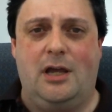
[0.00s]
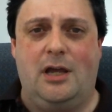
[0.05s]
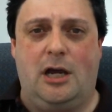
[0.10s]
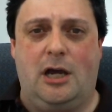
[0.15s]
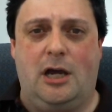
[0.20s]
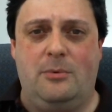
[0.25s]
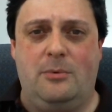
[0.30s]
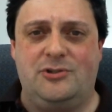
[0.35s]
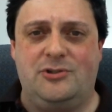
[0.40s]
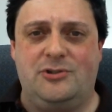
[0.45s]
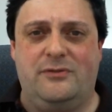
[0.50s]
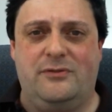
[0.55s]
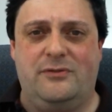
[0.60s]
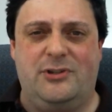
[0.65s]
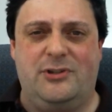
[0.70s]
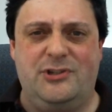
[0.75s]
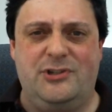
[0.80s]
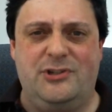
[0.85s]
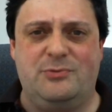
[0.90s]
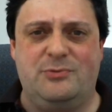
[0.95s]
How much of
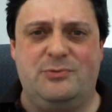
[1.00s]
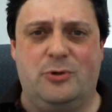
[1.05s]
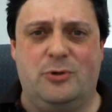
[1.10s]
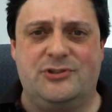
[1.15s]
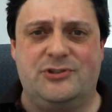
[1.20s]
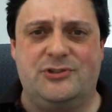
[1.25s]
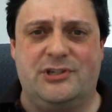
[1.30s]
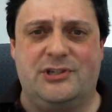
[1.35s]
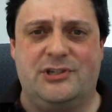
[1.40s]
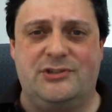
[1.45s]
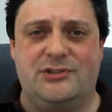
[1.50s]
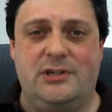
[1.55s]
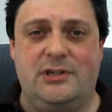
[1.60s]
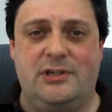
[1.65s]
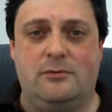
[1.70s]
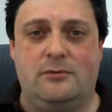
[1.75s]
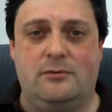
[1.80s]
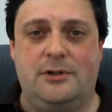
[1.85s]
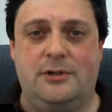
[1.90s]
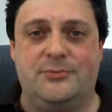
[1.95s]
his books has
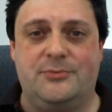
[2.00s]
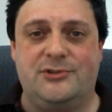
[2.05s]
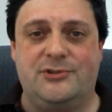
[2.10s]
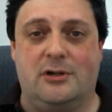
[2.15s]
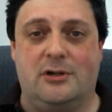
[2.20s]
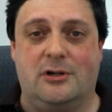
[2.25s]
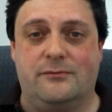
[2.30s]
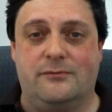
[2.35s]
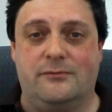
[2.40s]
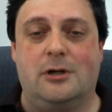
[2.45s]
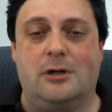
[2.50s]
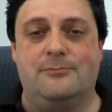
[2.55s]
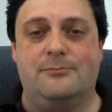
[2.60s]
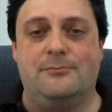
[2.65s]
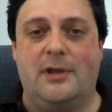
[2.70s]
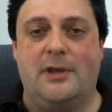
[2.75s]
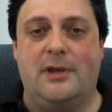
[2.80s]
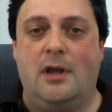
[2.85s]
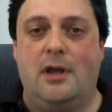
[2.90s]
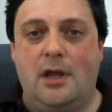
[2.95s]
he written himself?
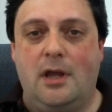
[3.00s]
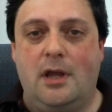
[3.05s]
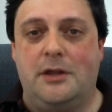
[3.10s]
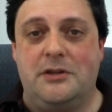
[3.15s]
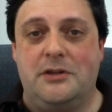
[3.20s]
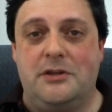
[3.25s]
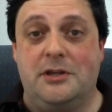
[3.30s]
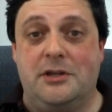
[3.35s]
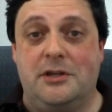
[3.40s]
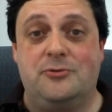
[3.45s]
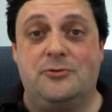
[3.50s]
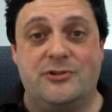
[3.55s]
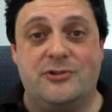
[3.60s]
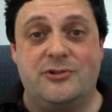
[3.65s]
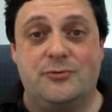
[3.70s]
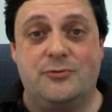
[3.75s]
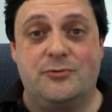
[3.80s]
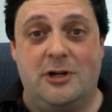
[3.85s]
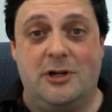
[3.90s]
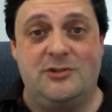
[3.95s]
Well, in the interest
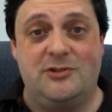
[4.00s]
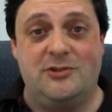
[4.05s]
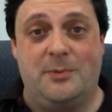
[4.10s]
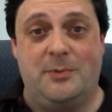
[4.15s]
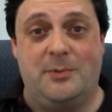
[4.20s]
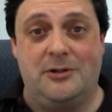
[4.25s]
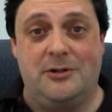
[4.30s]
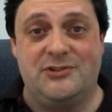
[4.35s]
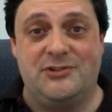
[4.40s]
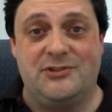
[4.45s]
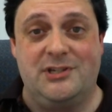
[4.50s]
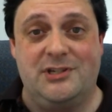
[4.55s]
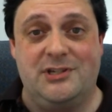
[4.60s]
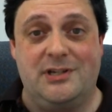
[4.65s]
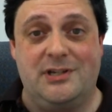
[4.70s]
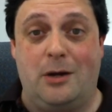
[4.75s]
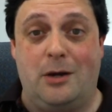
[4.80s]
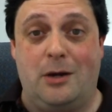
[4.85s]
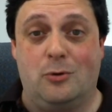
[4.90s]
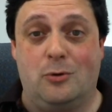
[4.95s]
of
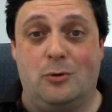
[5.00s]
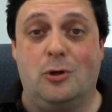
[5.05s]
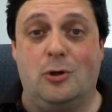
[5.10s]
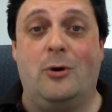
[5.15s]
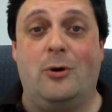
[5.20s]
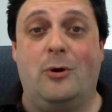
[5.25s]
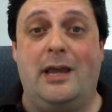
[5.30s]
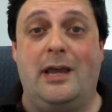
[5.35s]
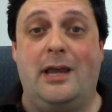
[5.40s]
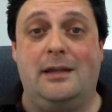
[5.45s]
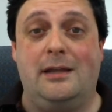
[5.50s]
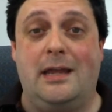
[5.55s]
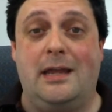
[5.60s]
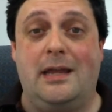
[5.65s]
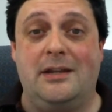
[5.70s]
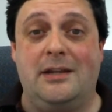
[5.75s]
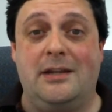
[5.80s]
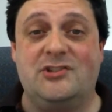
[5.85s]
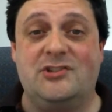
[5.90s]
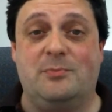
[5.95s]
transparency, I will go ahead
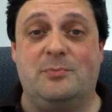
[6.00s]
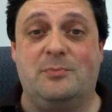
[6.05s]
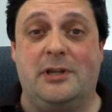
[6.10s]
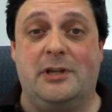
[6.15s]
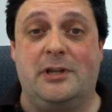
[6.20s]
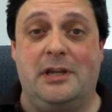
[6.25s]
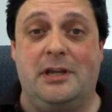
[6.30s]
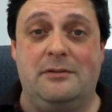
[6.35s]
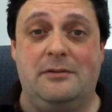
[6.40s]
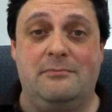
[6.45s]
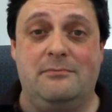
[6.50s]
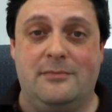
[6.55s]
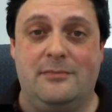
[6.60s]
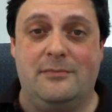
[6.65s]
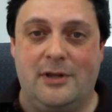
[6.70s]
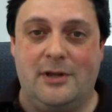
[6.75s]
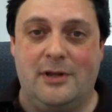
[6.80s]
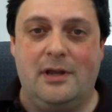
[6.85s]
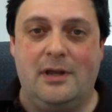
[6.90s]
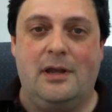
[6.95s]
and explain
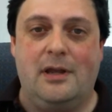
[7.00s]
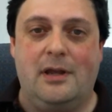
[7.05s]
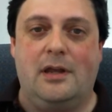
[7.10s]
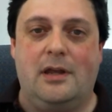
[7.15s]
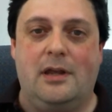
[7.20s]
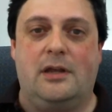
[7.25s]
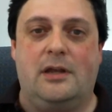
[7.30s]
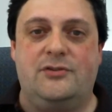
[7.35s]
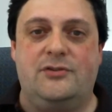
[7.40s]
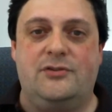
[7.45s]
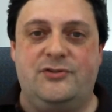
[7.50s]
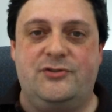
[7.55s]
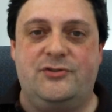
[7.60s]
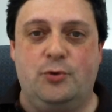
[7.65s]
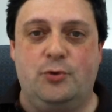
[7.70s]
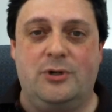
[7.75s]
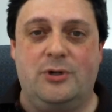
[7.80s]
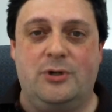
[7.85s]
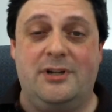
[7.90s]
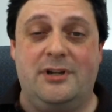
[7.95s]

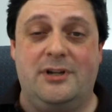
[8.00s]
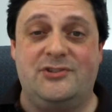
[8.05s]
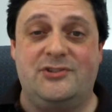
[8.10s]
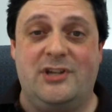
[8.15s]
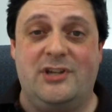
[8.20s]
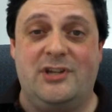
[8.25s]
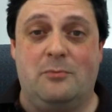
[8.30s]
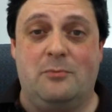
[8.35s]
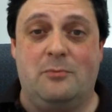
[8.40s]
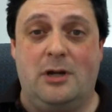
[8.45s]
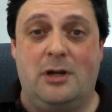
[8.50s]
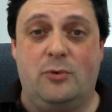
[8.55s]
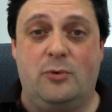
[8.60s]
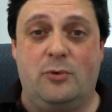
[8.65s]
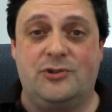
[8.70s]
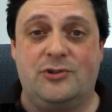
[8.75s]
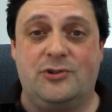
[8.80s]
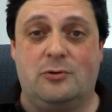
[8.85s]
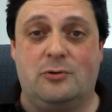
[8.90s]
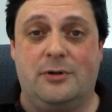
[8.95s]
to what extent my
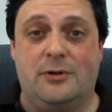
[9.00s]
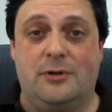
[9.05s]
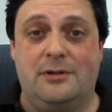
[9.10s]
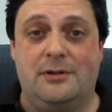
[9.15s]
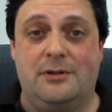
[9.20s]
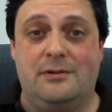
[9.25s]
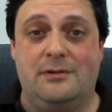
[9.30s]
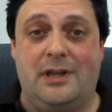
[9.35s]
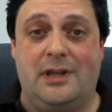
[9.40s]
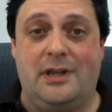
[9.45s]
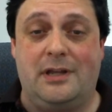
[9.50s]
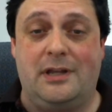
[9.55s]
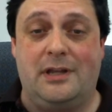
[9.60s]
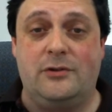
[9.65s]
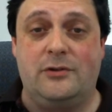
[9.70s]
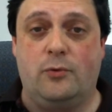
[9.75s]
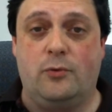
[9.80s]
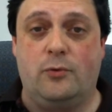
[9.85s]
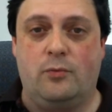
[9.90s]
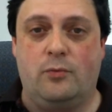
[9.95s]
books are written
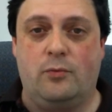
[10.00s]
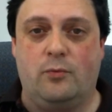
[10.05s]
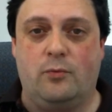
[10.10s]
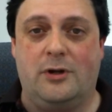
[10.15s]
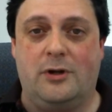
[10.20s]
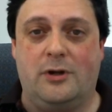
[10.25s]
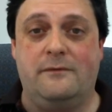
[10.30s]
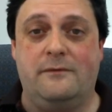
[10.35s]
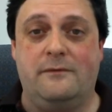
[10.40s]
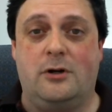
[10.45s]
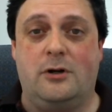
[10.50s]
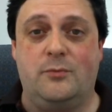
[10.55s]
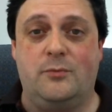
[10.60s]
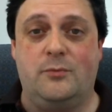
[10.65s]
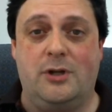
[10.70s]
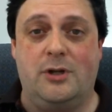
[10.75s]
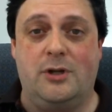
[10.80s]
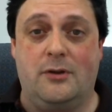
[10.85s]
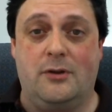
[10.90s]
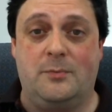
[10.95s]
and what
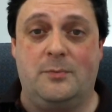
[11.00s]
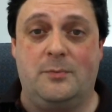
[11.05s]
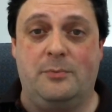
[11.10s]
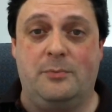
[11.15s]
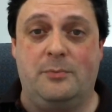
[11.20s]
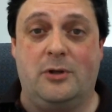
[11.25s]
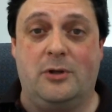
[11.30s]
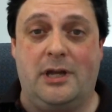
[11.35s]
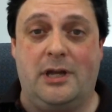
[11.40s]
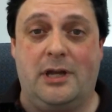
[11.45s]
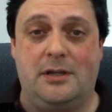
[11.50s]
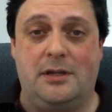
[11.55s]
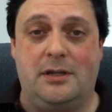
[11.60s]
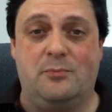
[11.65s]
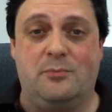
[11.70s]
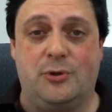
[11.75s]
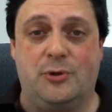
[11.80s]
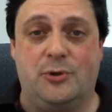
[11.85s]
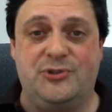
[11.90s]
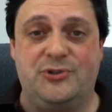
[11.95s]
involvement other people had
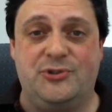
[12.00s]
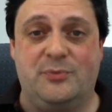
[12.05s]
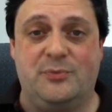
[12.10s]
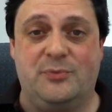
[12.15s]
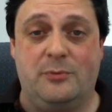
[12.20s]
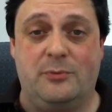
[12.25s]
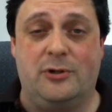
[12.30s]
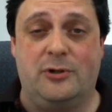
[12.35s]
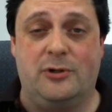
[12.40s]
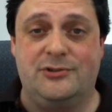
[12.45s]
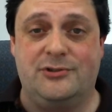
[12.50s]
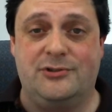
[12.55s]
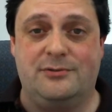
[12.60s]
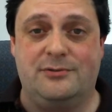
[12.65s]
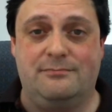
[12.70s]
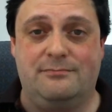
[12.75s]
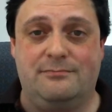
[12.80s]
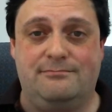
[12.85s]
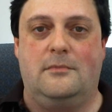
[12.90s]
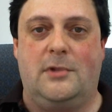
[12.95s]
in producing my
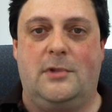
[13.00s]
books.